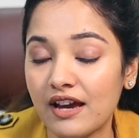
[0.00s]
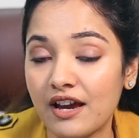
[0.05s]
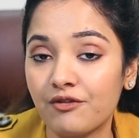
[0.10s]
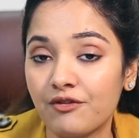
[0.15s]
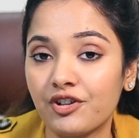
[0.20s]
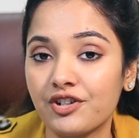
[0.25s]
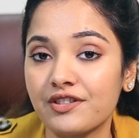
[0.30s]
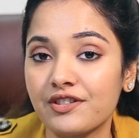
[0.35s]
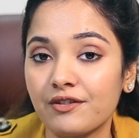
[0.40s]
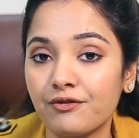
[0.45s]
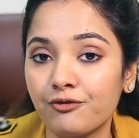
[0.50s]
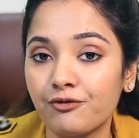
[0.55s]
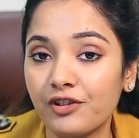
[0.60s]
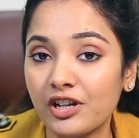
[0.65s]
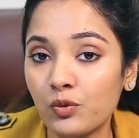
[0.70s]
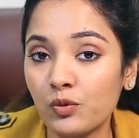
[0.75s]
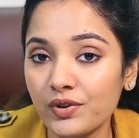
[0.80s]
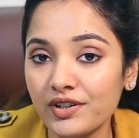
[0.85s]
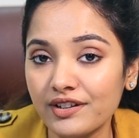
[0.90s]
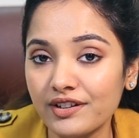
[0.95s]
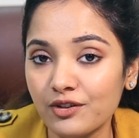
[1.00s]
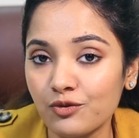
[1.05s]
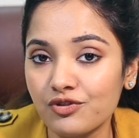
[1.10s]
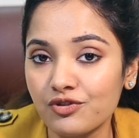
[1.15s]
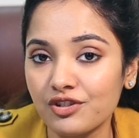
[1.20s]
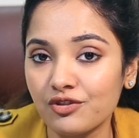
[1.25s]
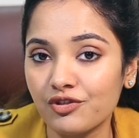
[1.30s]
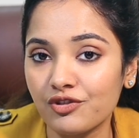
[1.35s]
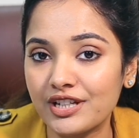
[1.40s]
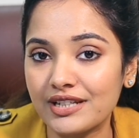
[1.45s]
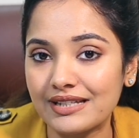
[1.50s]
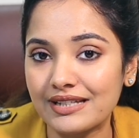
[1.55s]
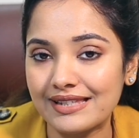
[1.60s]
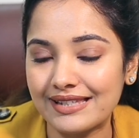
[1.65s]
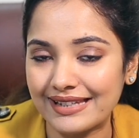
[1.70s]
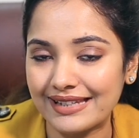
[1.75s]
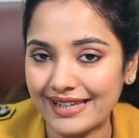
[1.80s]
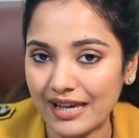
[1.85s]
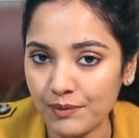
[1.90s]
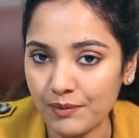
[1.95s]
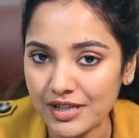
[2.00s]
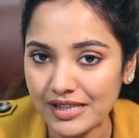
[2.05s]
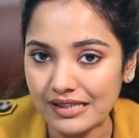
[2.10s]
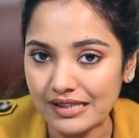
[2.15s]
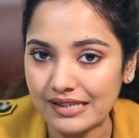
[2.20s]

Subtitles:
whereas the frequently used ingredients in chemical